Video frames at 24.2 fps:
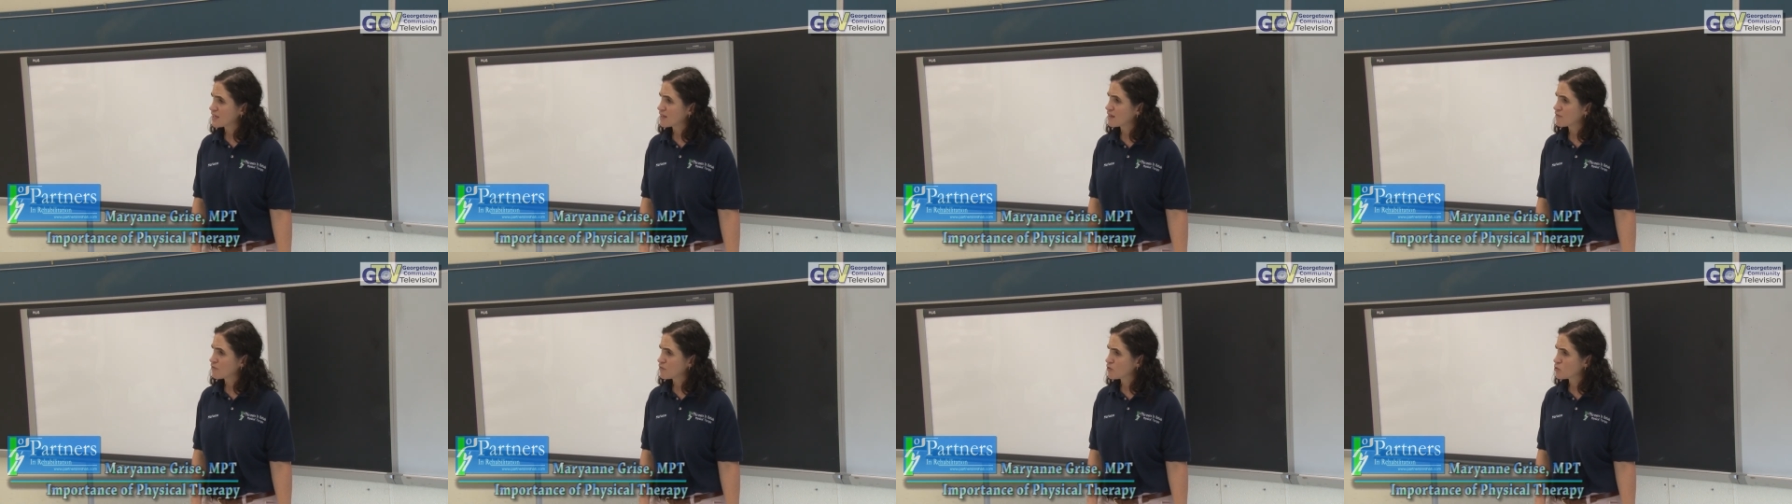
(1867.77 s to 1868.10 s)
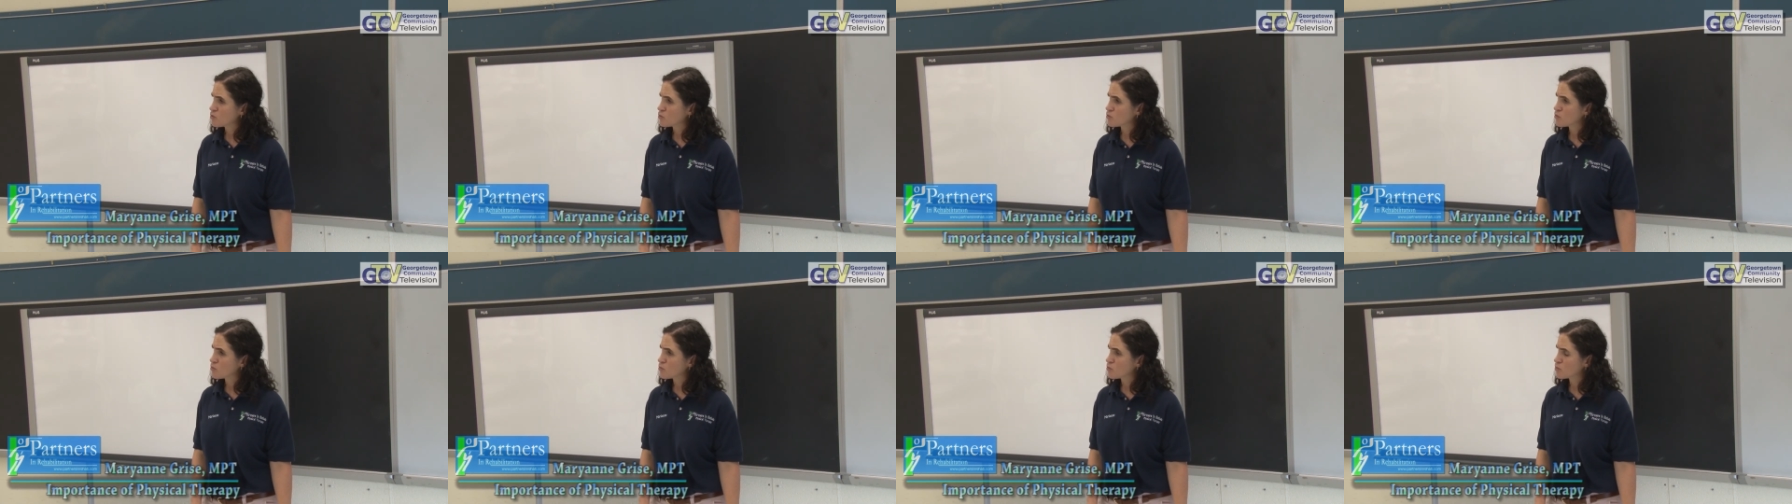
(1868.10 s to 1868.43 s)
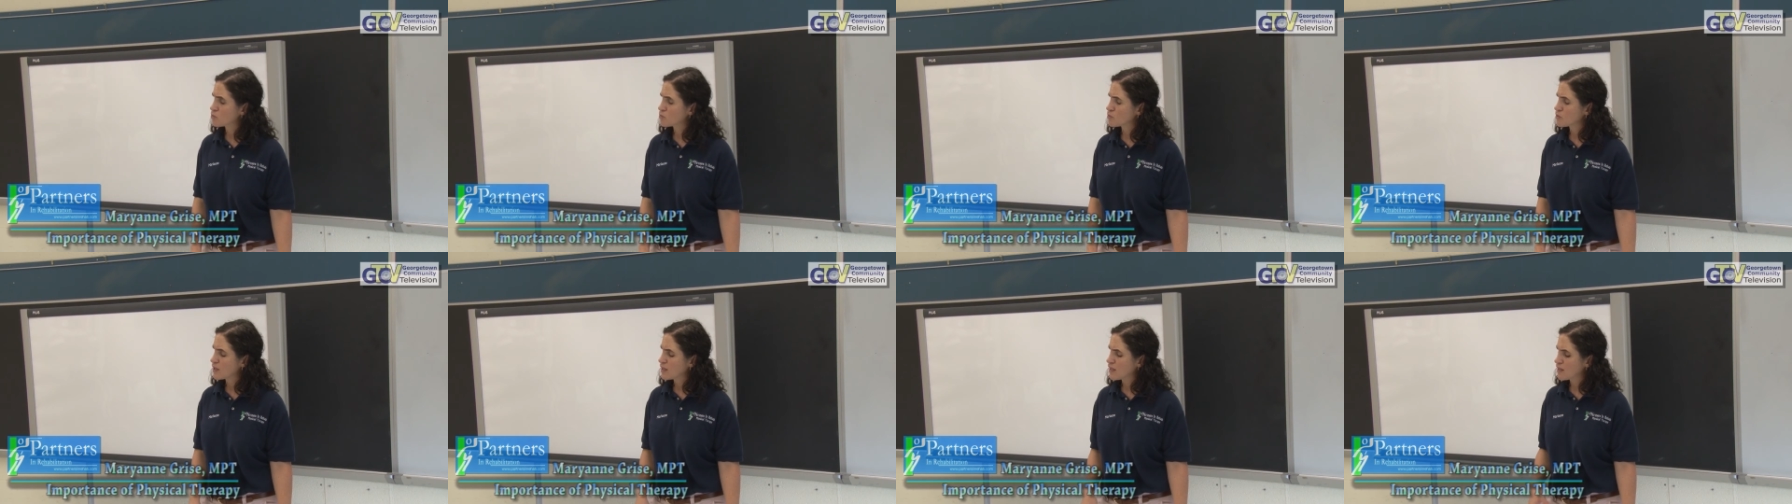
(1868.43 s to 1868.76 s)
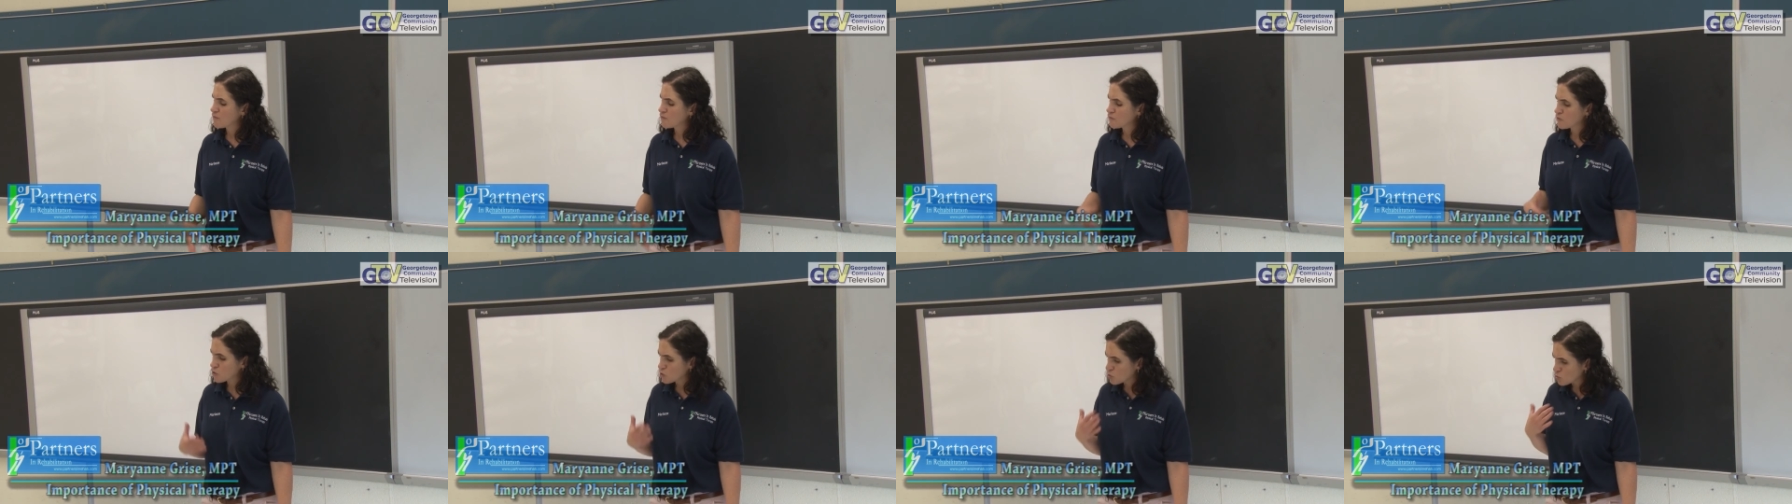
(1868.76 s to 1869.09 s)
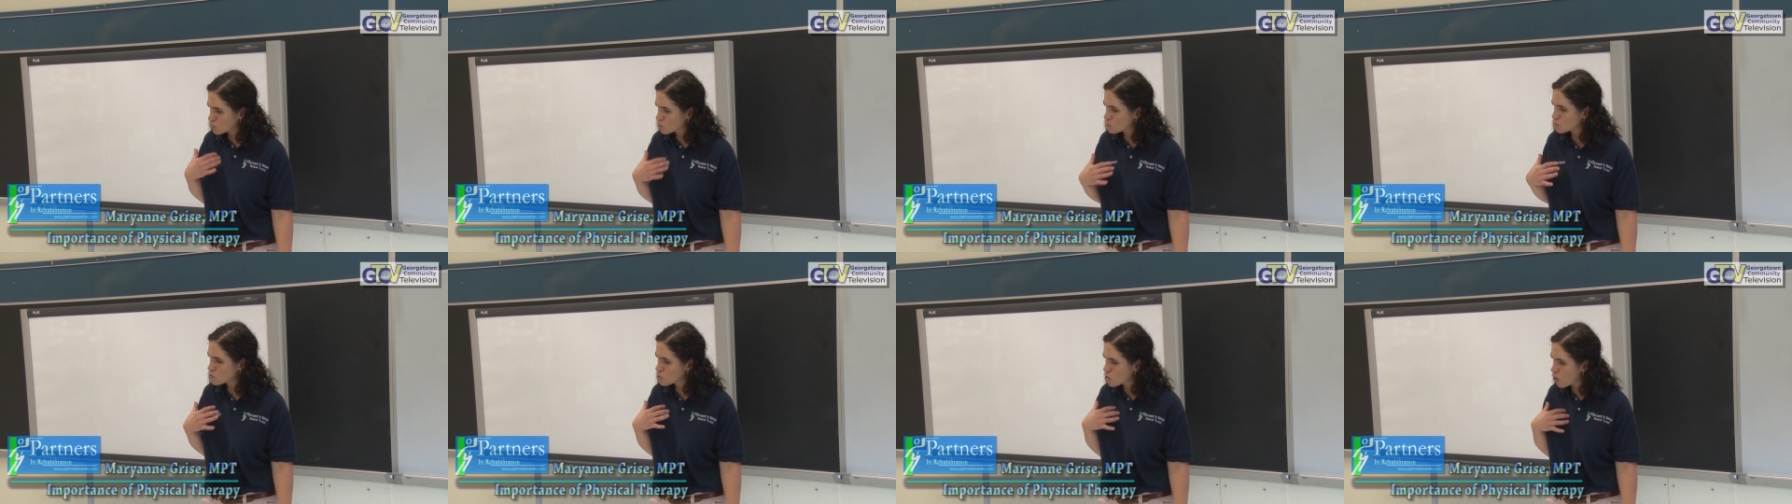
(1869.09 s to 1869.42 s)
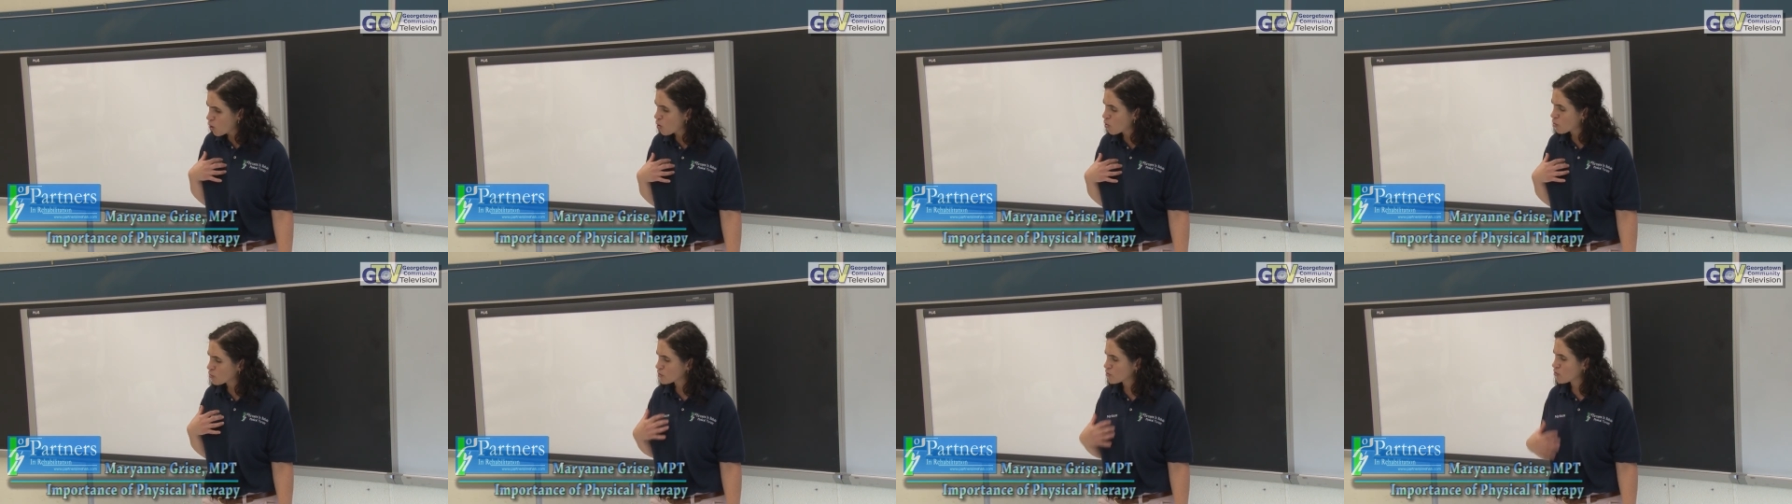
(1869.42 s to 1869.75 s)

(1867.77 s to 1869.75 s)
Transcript: if you if you know